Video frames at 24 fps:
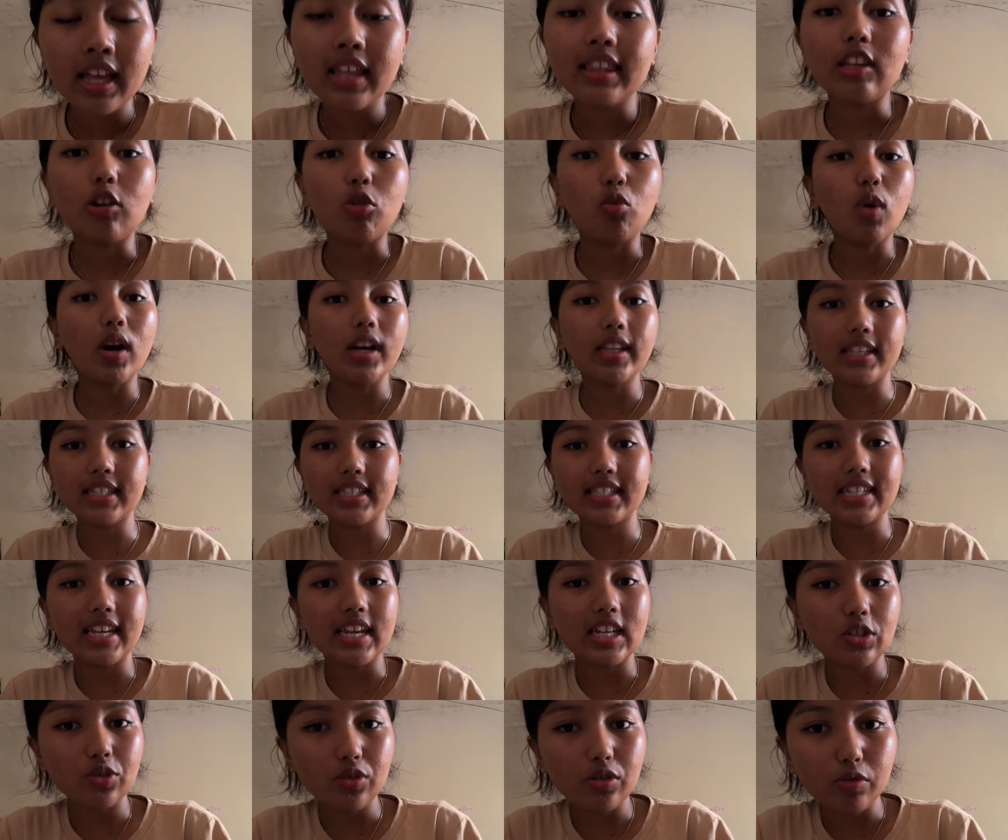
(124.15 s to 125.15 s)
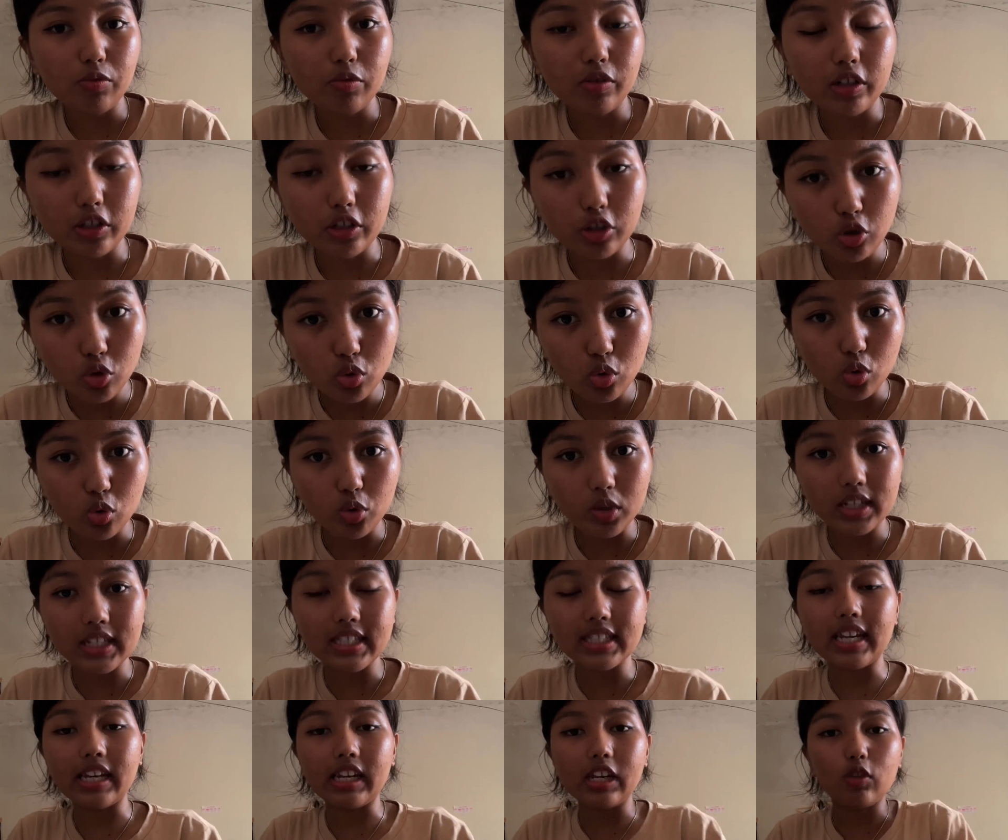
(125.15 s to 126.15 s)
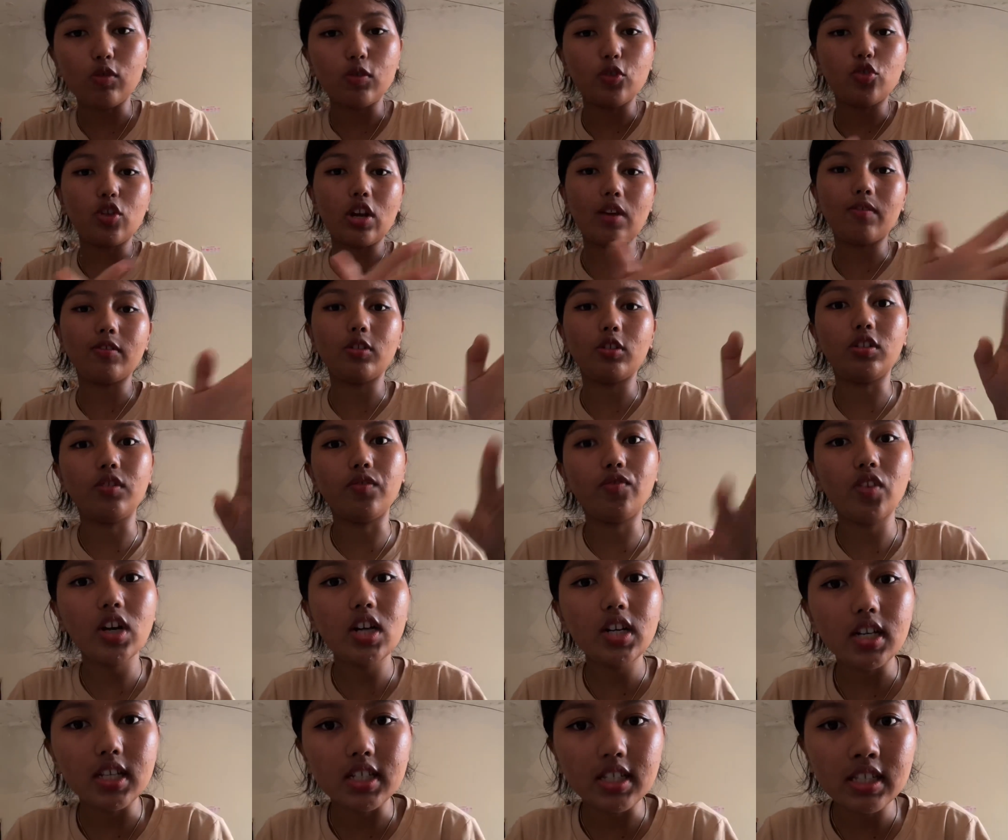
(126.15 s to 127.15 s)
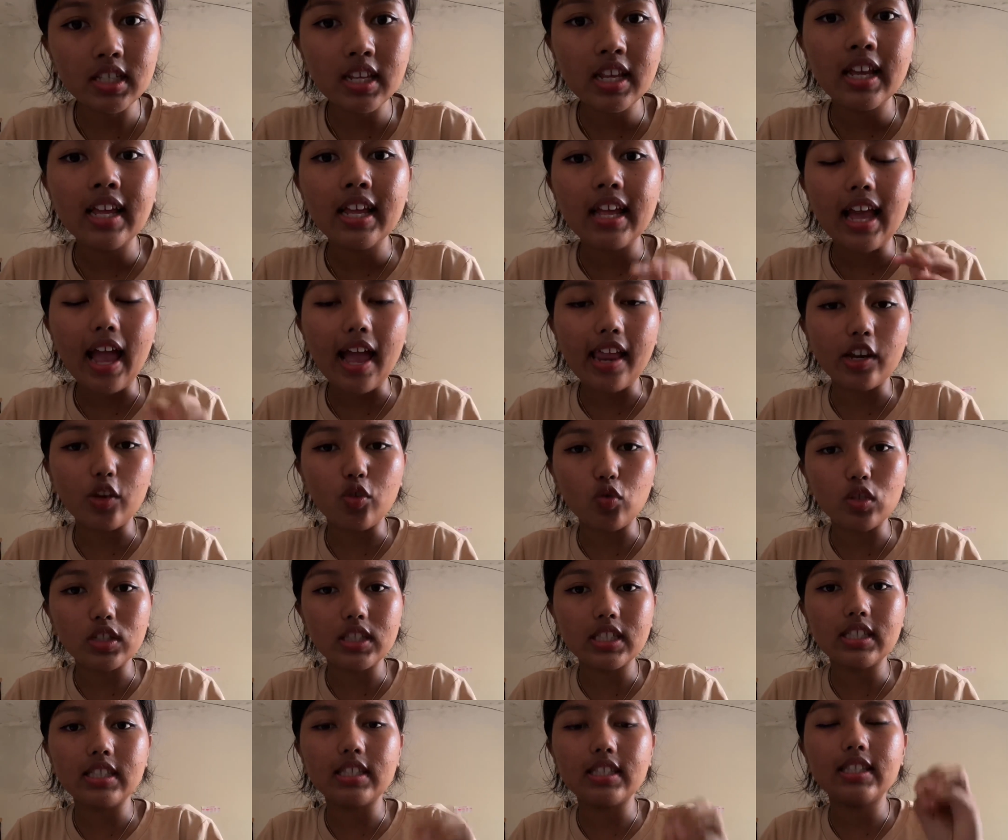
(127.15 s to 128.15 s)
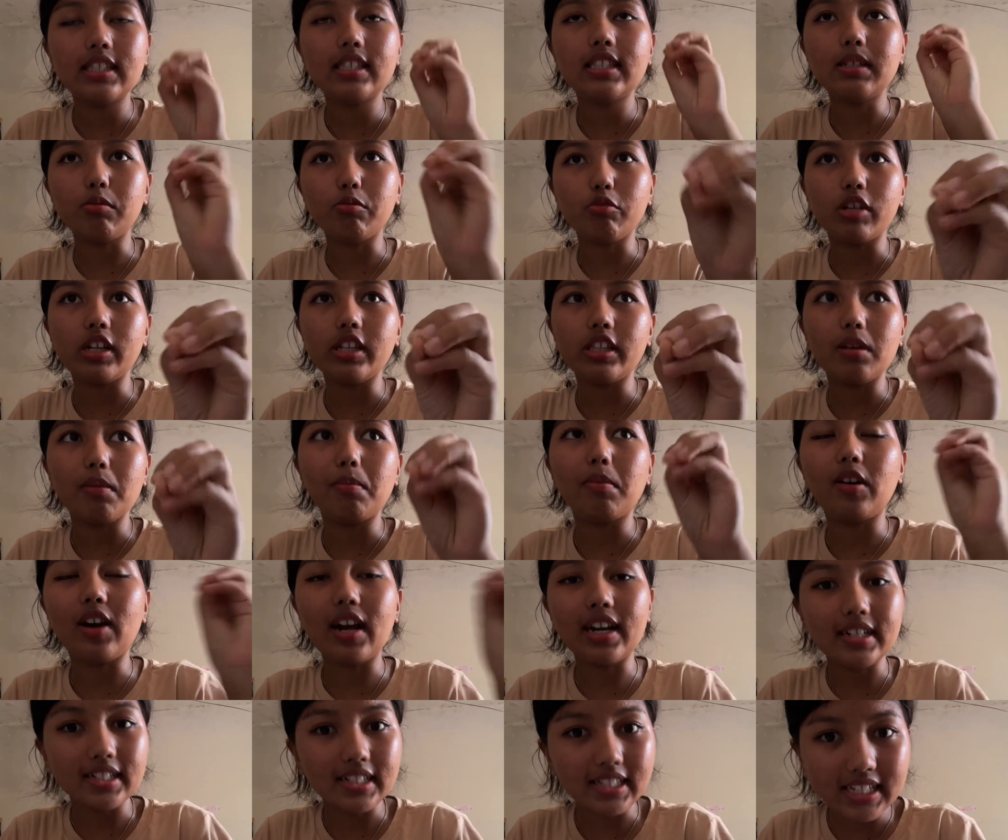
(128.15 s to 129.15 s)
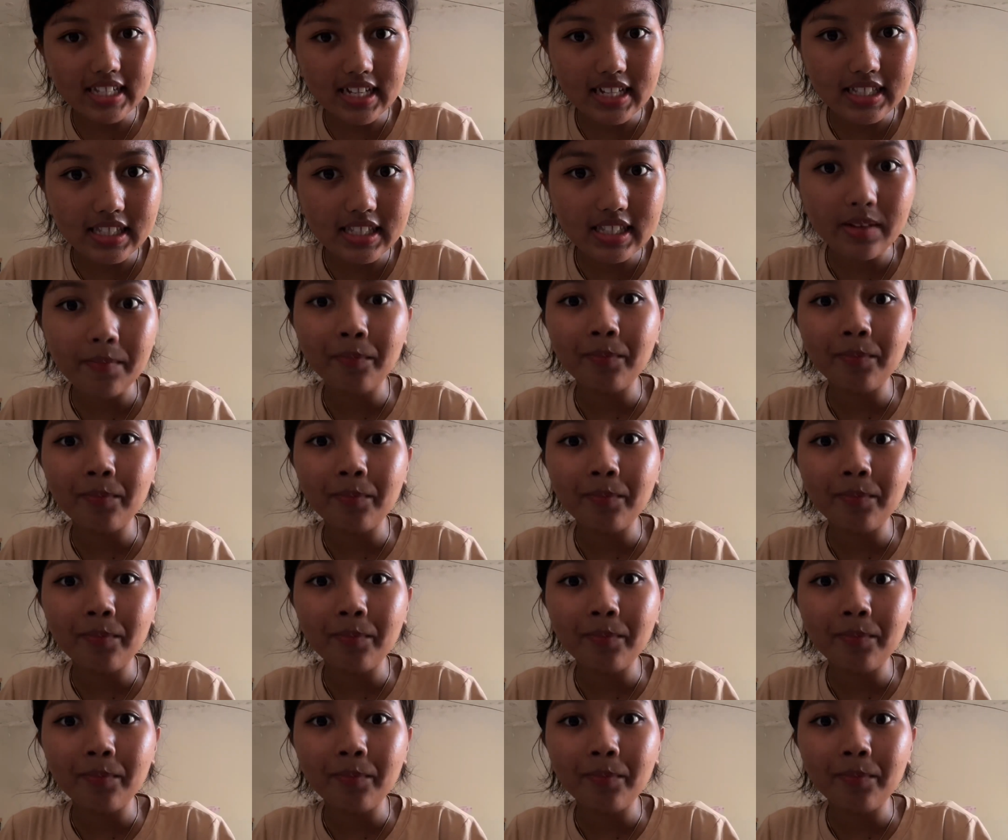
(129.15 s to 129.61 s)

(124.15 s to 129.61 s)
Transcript: Now what this gastrin will do is that it will travel to the fundus and it will stimulate the parietal cells.